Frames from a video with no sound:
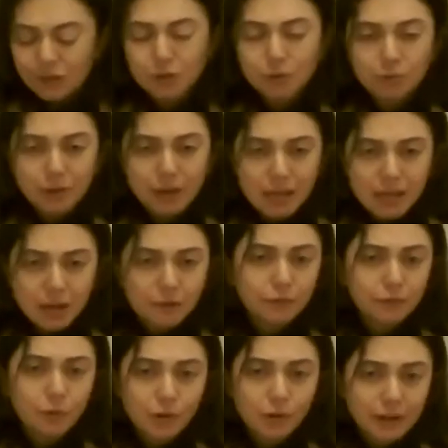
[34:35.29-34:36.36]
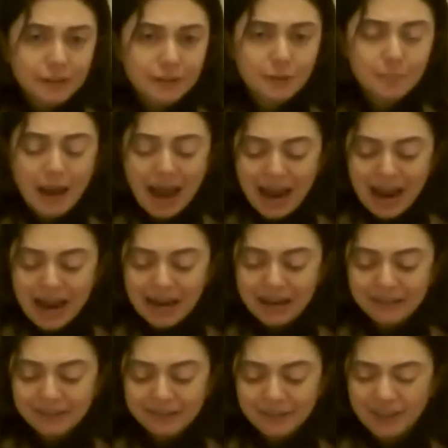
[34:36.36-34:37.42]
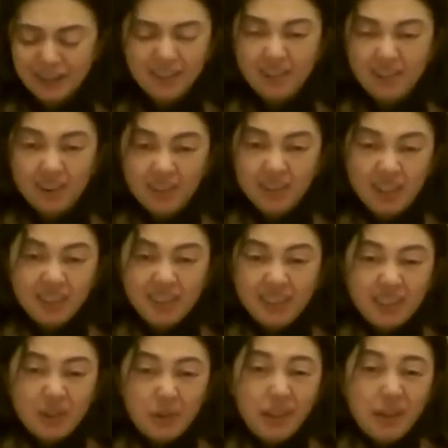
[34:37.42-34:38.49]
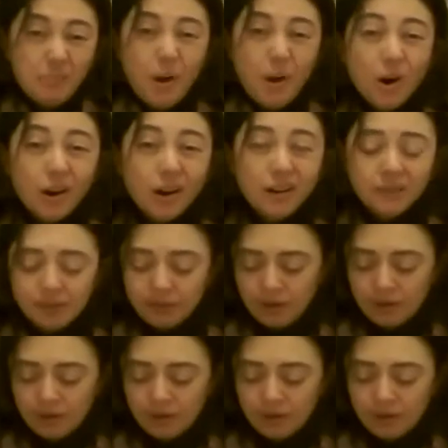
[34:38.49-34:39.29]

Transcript: tricky forest paths that aren't necessarily marked.